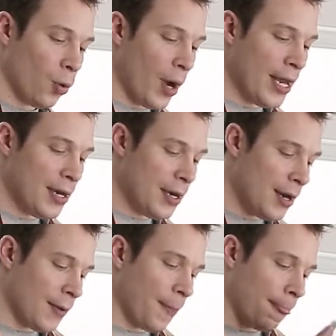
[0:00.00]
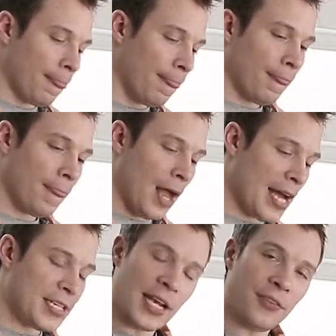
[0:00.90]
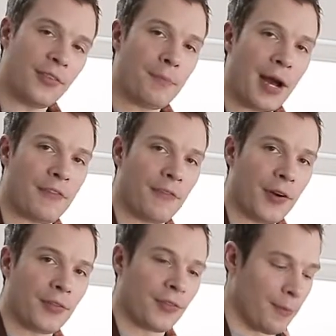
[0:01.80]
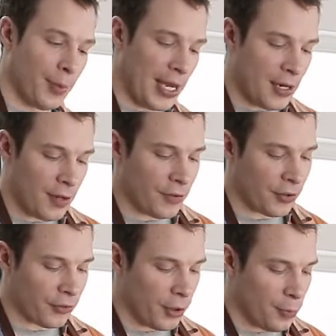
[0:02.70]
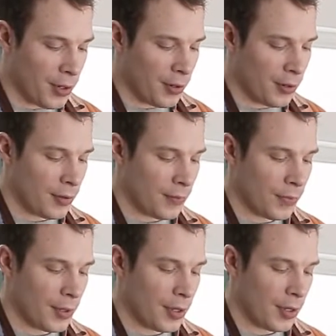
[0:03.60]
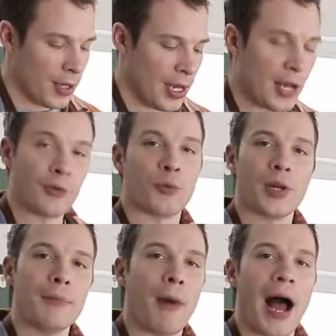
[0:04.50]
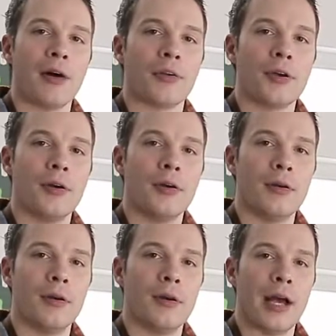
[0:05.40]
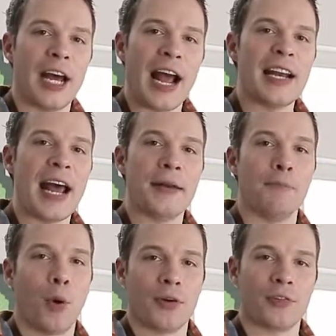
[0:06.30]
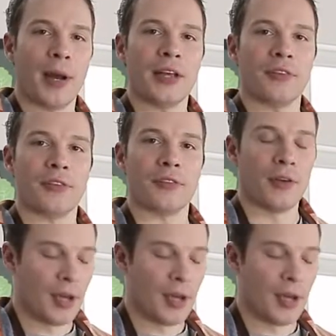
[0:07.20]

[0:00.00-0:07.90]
when I tasted my first bite of the soup. It was really mild, and I had to add more spices.